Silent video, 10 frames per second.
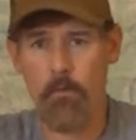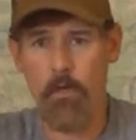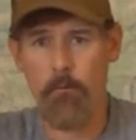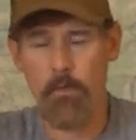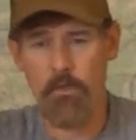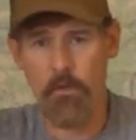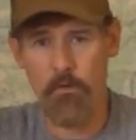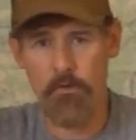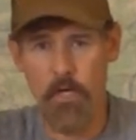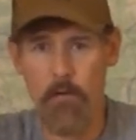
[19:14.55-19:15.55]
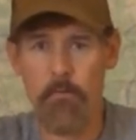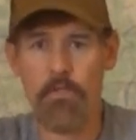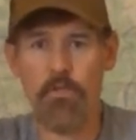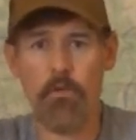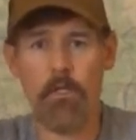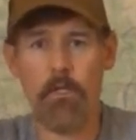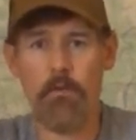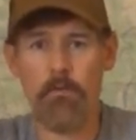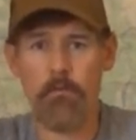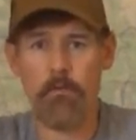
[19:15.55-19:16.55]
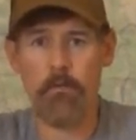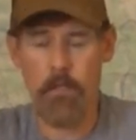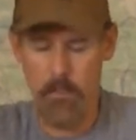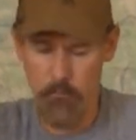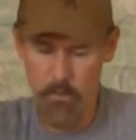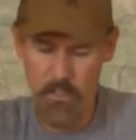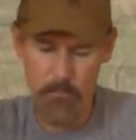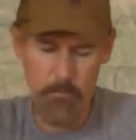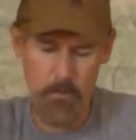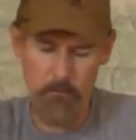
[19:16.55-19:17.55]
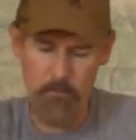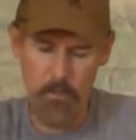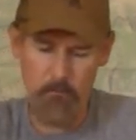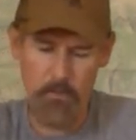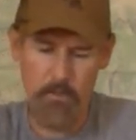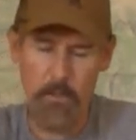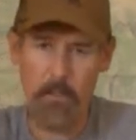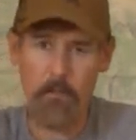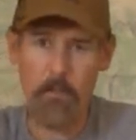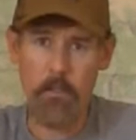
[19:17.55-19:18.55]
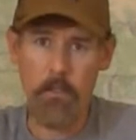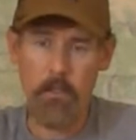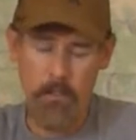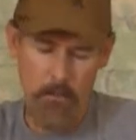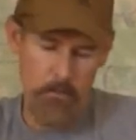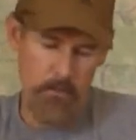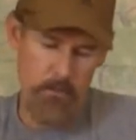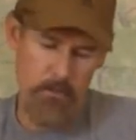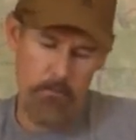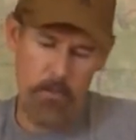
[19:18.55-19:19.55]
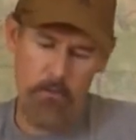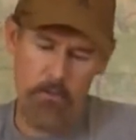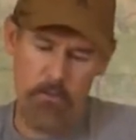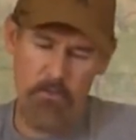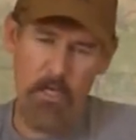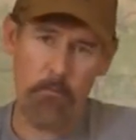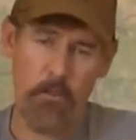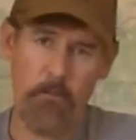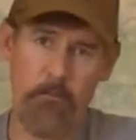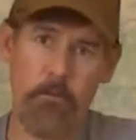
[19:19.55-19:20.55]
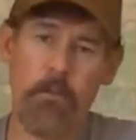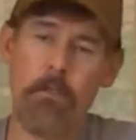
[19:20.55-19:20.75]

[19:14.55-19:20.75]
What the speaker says: up until the time that you hunt. And we keep you involved in that. And that's part of the excitement of